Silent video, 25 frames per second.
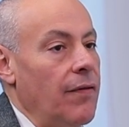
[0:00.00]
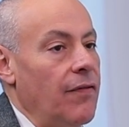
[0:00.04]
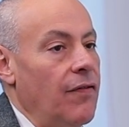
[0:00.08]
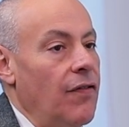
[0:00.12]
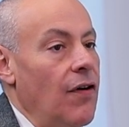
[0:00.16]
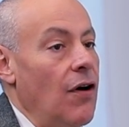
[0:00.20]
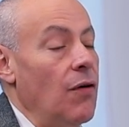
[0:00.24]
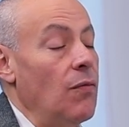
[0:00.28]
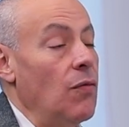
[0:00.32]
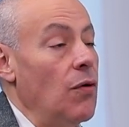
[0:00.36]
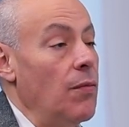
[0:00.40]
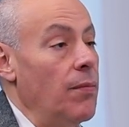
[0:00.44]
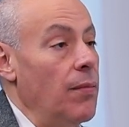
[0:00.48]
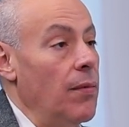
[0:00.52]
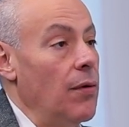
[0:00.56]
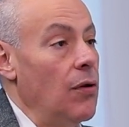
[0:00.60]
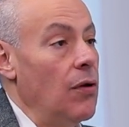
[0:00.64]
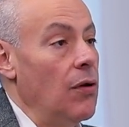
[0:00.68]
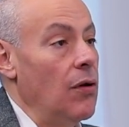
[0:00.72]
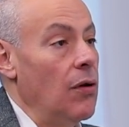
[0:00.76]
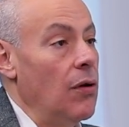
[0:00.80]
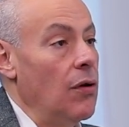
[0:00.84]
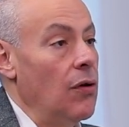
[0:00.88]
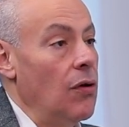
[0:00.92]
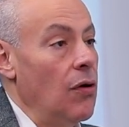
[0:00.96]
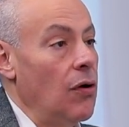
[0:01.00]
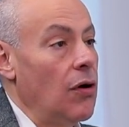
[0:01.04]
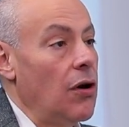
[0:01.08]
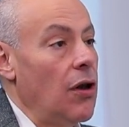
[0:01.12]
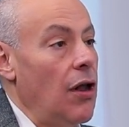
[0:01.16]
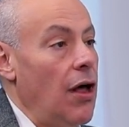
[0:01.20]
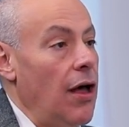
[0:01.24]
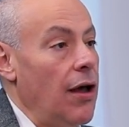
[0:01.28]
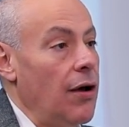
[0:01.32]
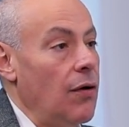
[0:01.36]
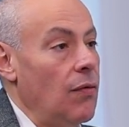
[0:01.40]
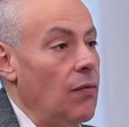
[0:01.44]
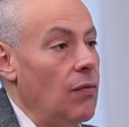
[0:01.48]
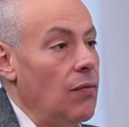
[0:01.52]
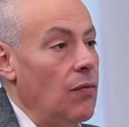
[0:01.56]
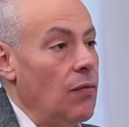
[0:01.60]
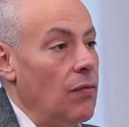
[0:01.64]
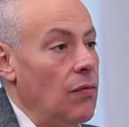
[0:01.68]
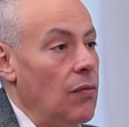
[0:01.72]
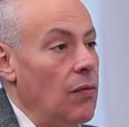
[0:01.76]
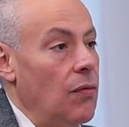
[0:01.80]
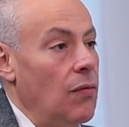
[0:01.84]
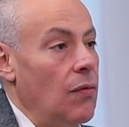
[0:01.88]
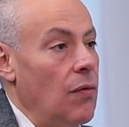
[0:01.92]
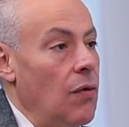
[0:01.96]
firm will look like,
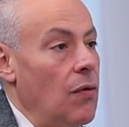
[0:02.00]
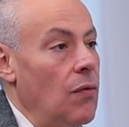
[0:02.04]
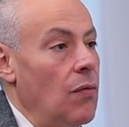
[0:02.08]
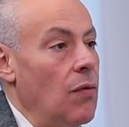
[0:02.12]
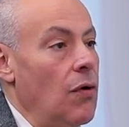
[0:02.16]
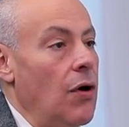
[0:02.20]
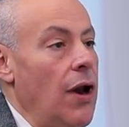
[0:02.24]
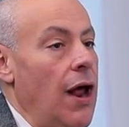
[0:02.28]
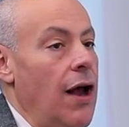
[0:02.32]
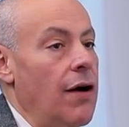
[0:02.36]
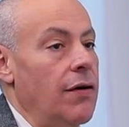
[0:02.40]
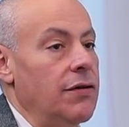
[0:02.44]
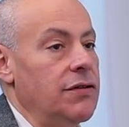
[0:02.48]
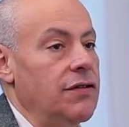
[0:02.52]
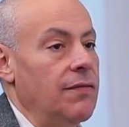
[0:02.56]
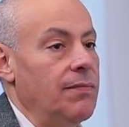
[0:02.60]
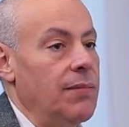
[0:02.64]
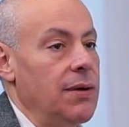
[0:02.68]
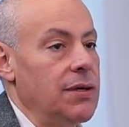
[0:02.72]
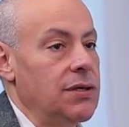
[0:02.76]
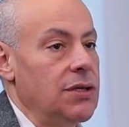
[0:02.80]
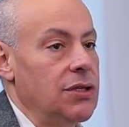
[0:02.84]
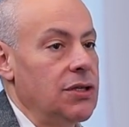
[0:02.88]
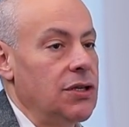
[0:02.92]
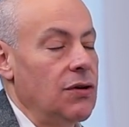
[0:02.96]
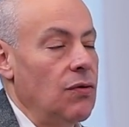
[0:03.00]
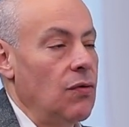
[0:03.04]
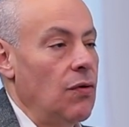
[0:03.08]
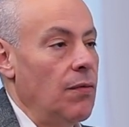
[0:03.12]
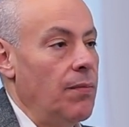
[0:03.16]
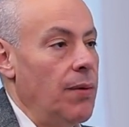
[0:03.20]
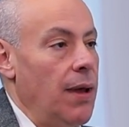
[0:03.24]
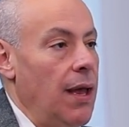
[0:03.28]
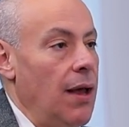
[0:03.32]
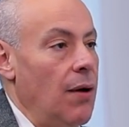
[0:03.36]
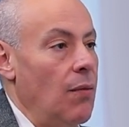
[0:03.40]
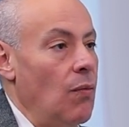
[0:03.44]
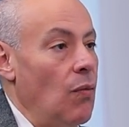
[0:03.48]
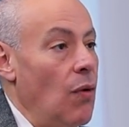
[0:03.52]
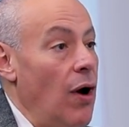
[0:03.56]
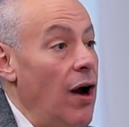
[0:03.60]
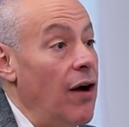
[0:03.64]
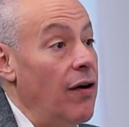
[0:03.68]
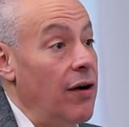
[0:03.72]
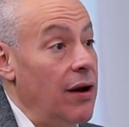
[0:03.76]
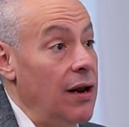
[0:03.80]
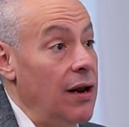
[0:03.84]
what areas of business it will be, and where